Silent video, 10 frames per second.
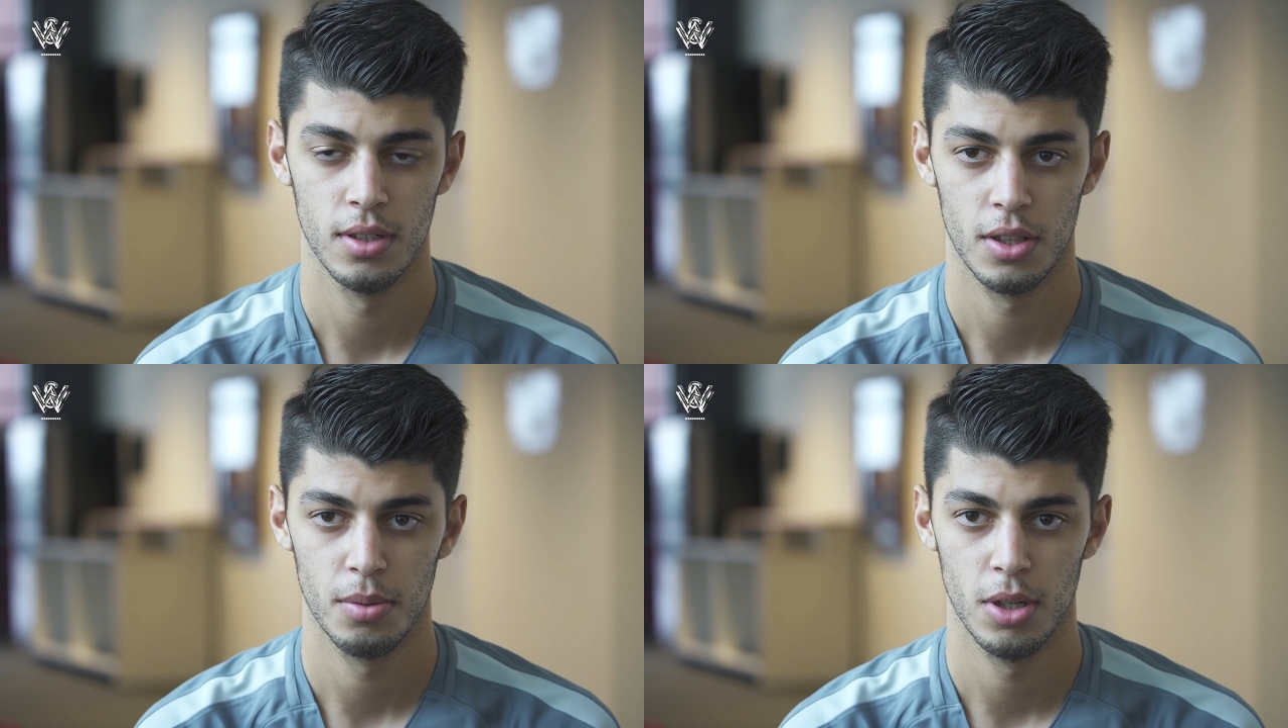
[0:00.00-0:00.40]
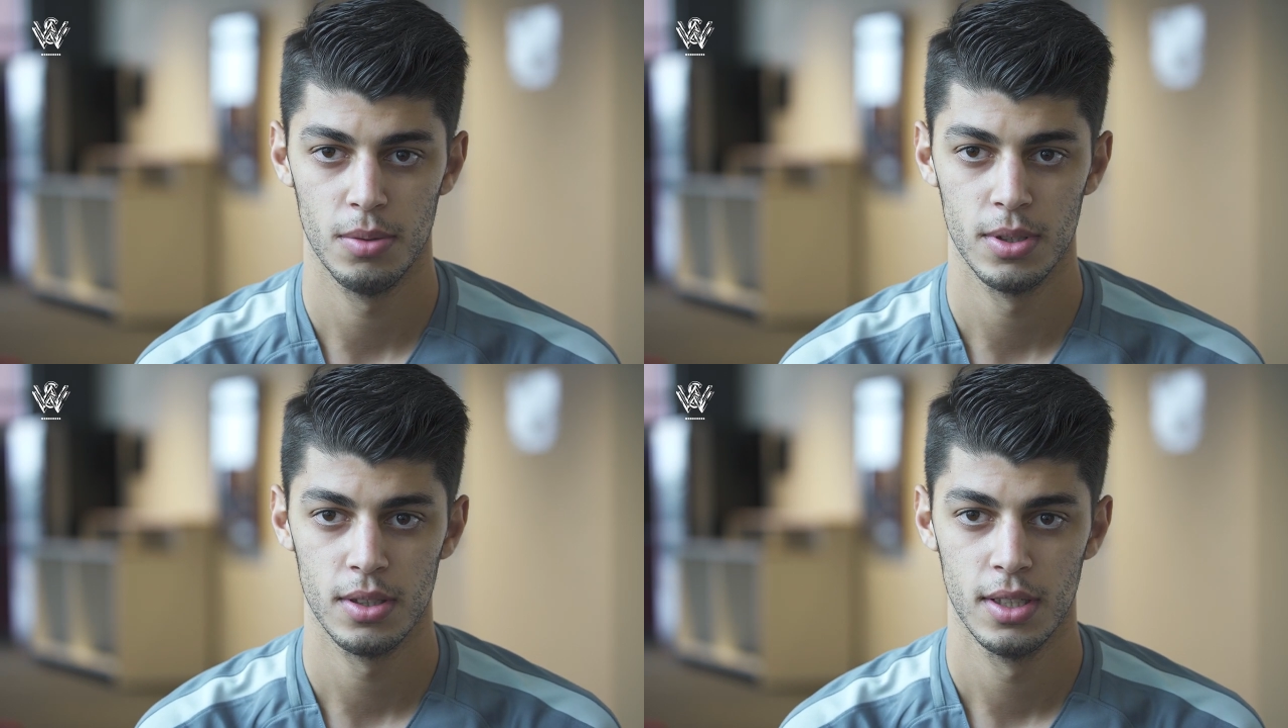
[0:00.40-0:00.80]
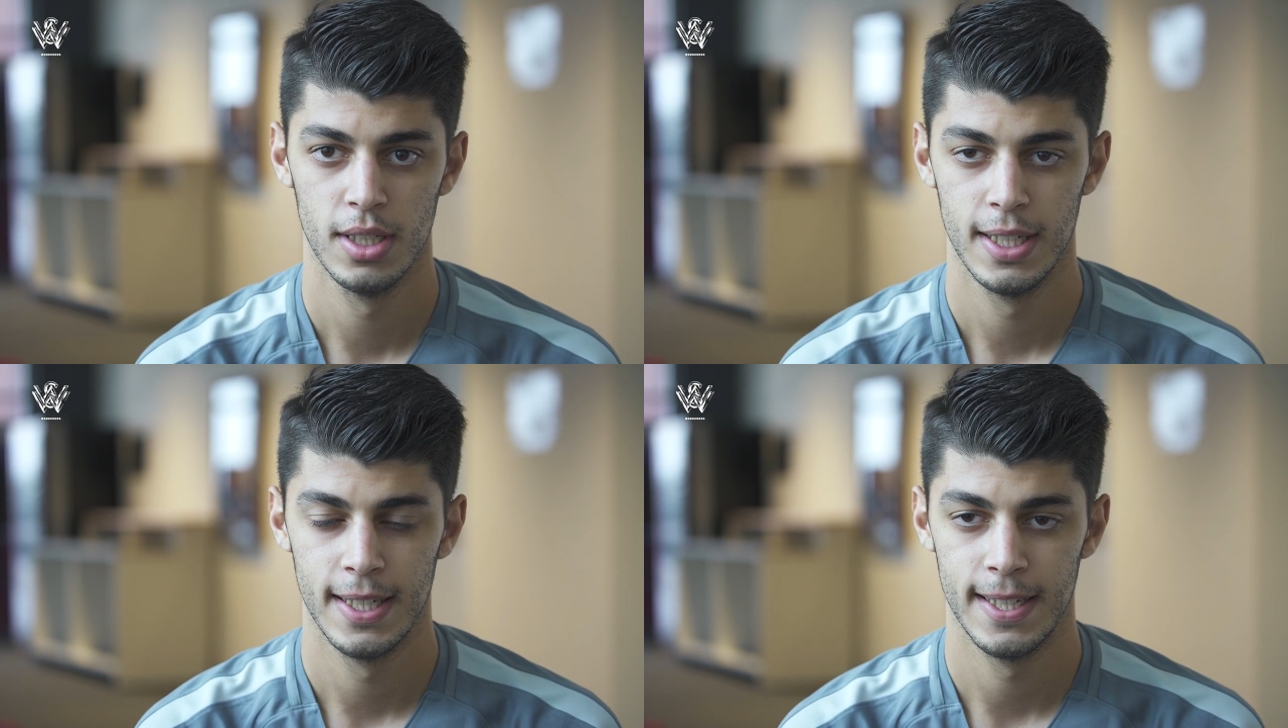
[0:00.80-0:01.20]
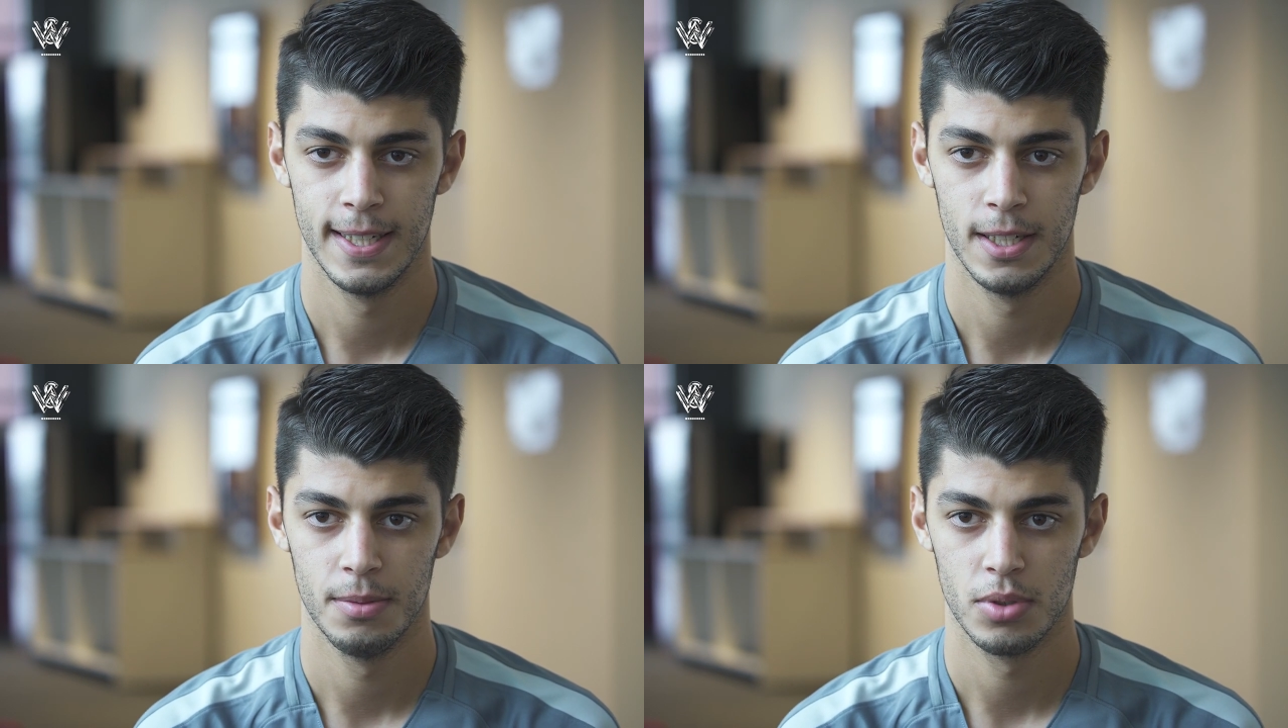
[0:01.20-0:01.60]
at the moment,
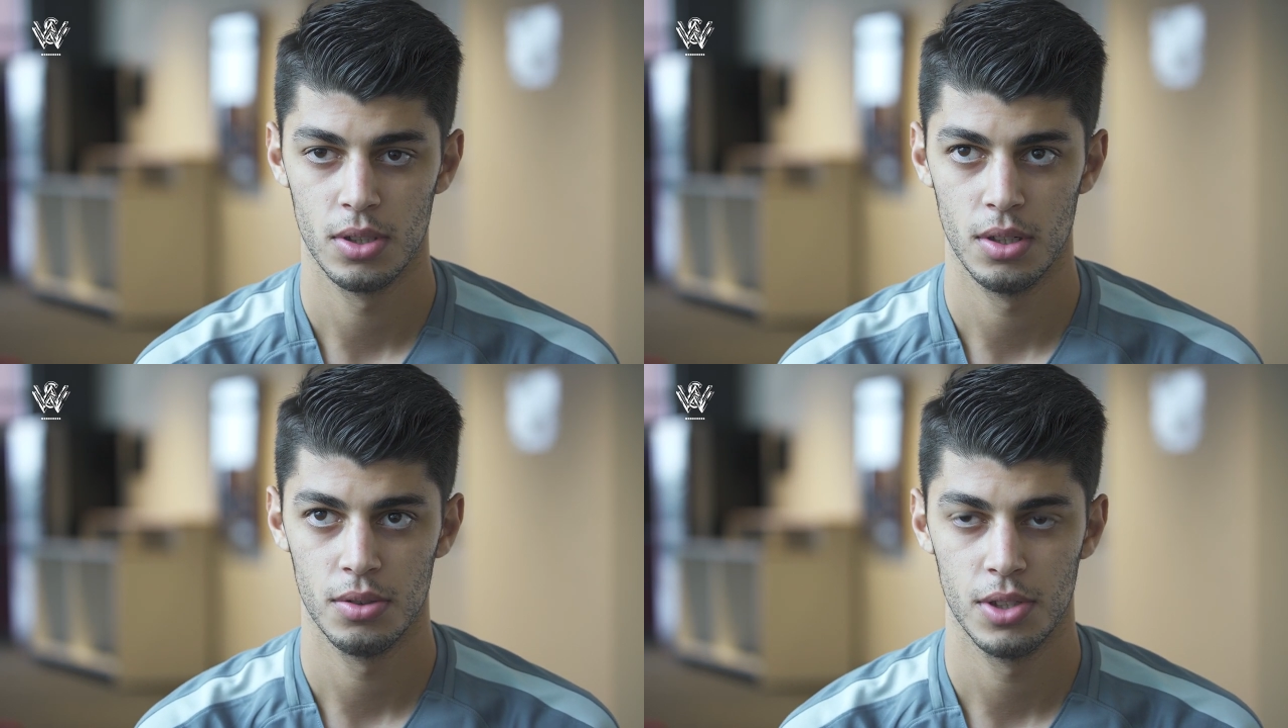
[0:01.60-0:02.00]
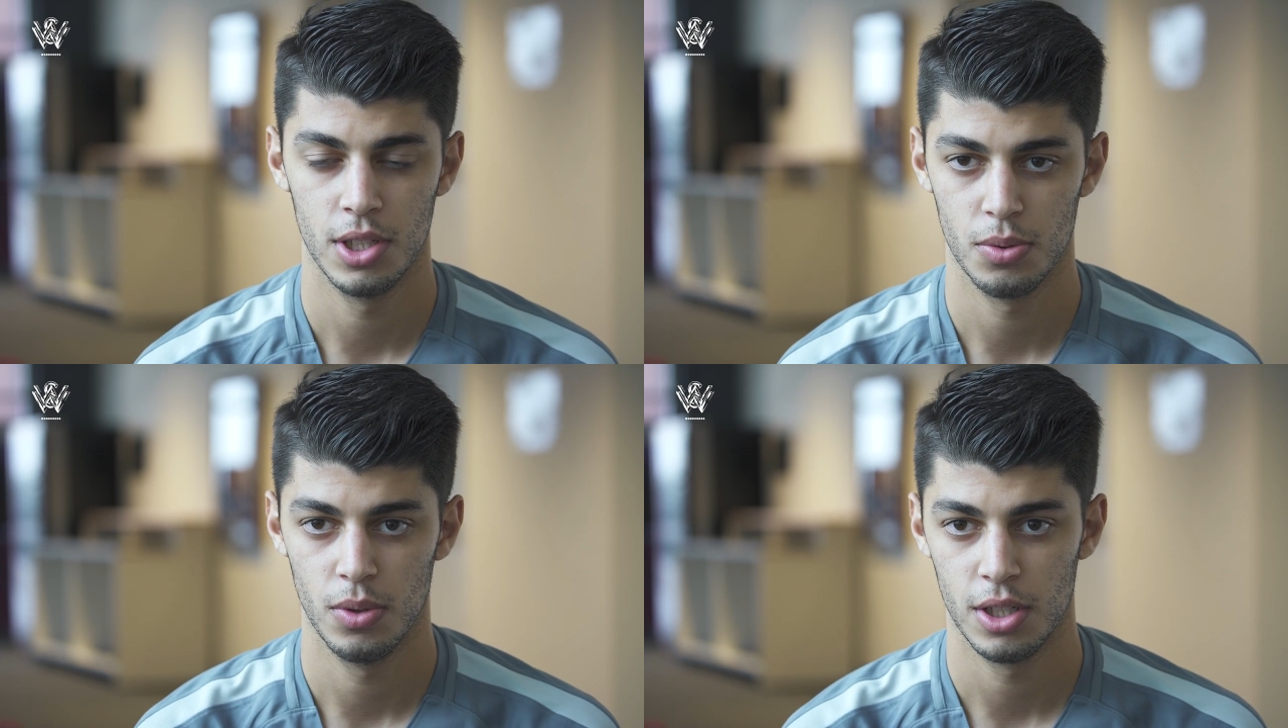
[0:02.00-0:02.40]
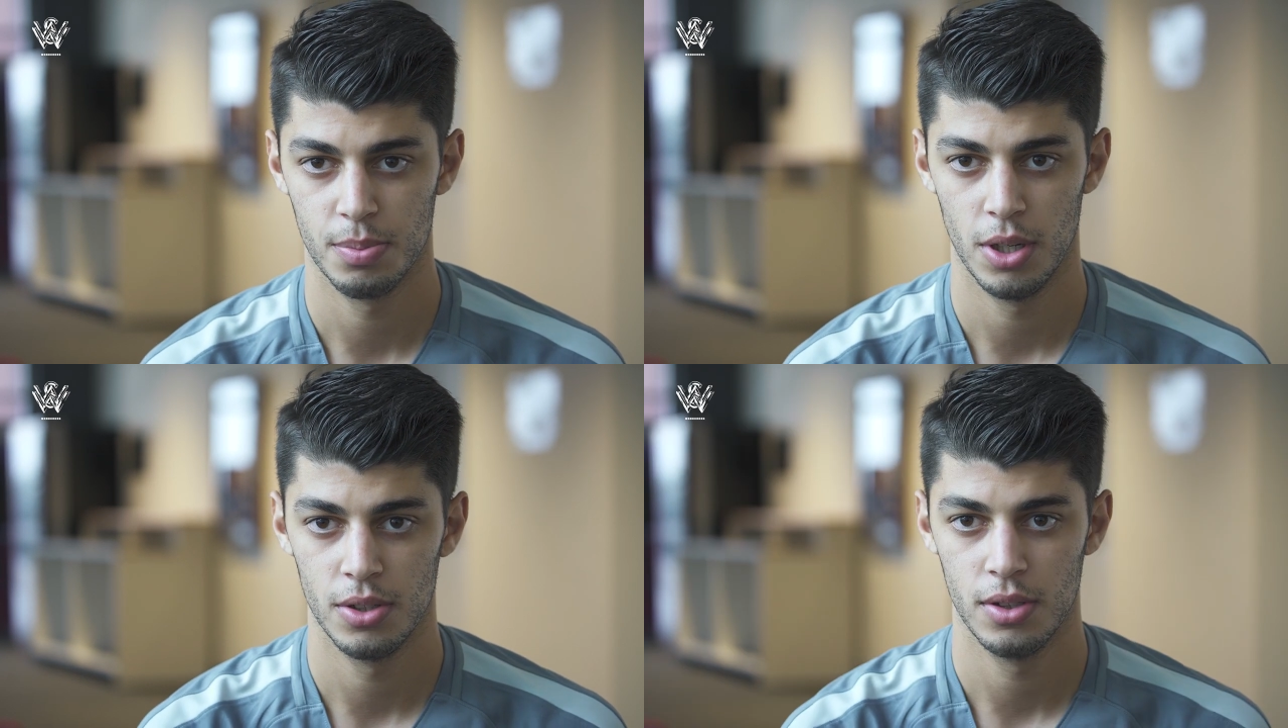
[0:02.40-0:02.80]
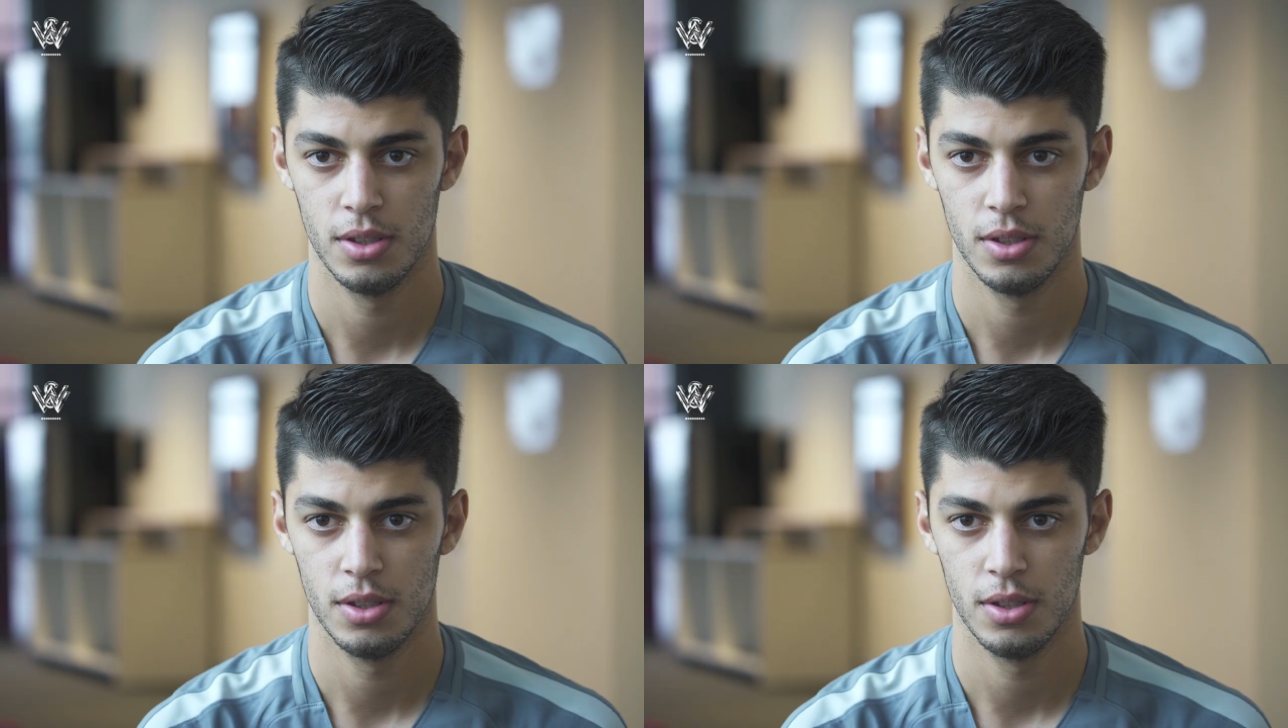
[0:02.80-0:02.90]
um, so six weeks post